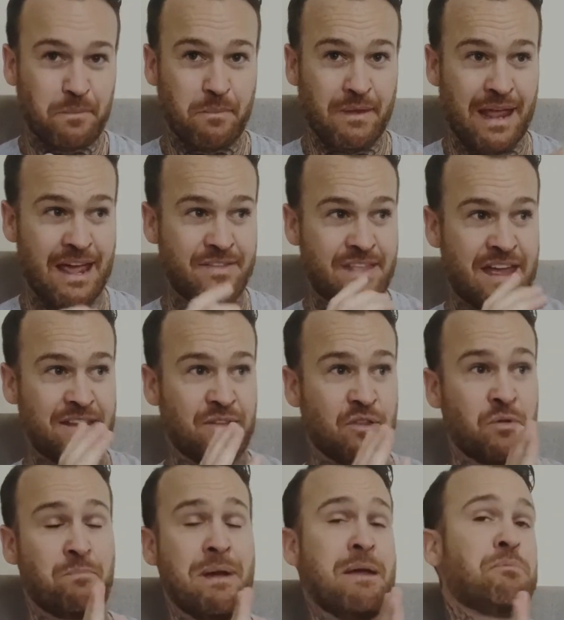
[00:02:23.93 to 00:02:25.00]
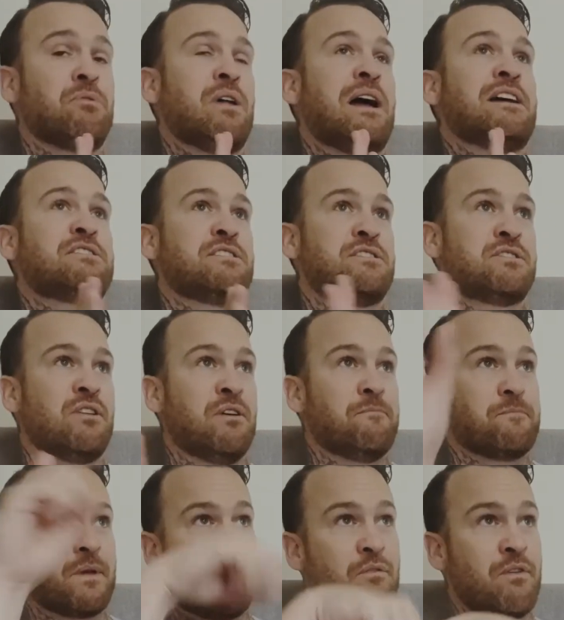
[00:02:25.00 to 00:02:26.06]
And then the people that actually, sorry,
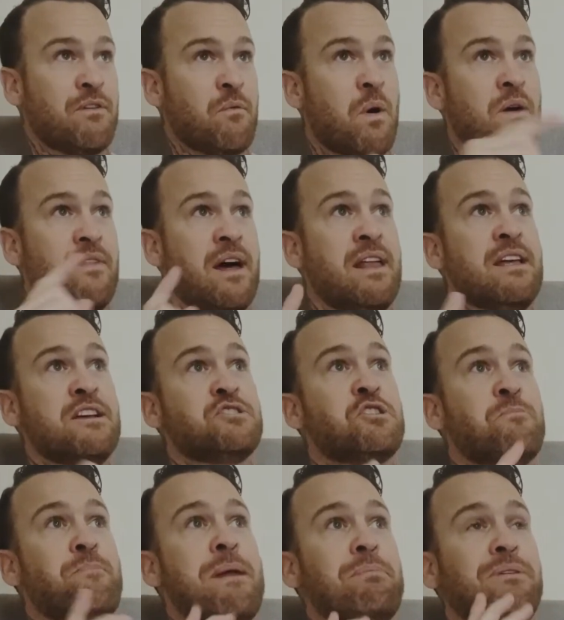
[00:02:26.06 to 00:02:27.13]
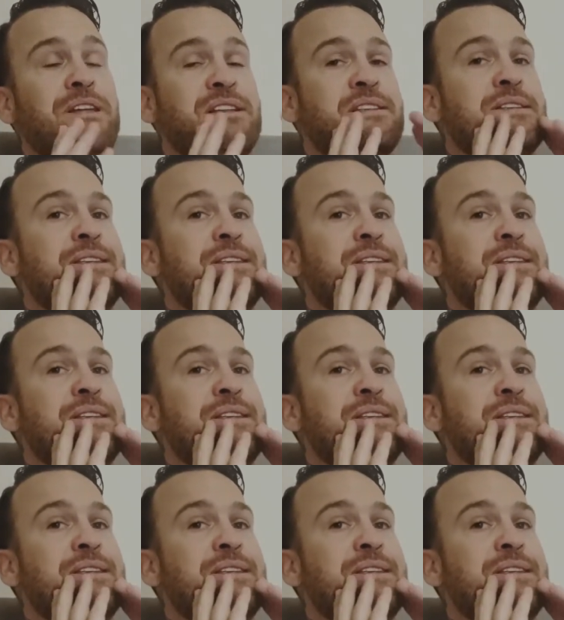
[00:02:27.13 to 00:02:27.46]
I'll rewind that. So the people that